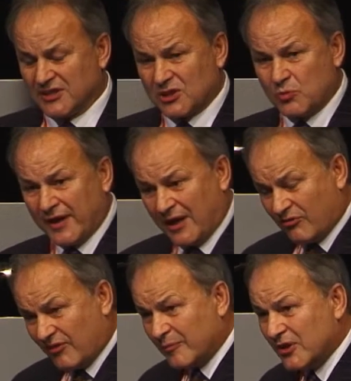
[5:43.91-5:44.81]
That's why in our
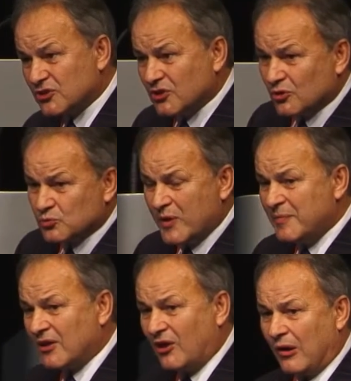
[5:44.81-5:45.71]
family of schools, we
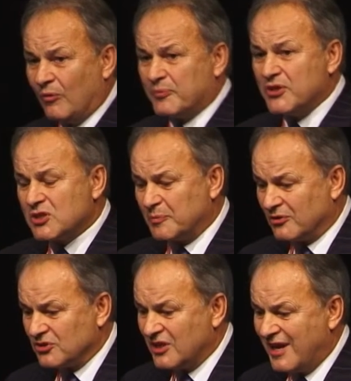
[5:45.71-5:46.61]
meet all our
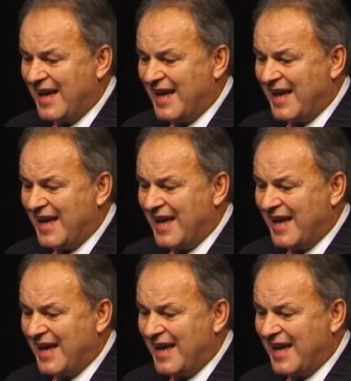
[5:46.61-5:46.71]
principals